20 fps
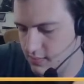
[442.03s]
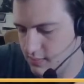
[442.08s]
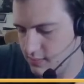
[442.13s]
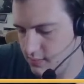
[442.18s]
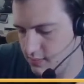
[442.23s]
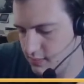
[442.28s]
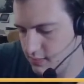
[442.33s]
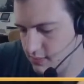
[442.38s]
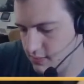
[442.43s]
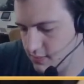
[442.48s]

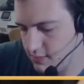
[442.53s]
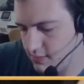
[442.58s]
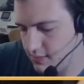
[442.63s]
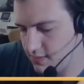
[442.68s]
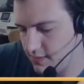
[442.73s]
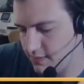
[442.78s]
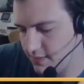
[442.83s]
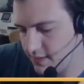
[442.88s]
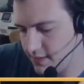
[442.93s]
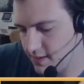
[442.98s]
just
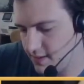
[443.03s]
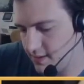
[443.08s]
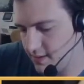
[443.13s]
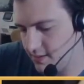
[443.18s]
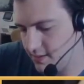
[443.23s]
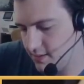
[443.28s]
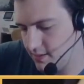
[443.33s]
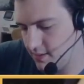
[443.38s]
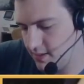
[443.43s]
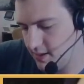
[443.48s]
see if I
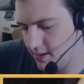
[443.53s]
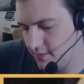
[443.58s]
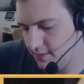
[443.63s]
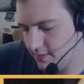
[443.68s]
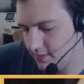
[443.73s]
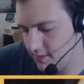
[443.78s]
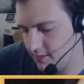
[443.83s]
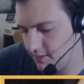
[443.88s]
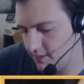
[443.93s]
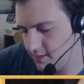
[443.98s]
can't
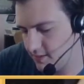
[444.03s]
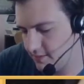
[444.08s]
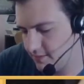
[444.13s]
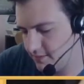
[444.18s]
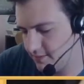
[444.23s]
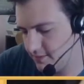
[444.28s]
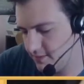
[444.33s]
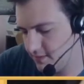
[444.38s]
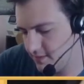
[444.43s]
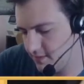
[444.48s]
lever this off.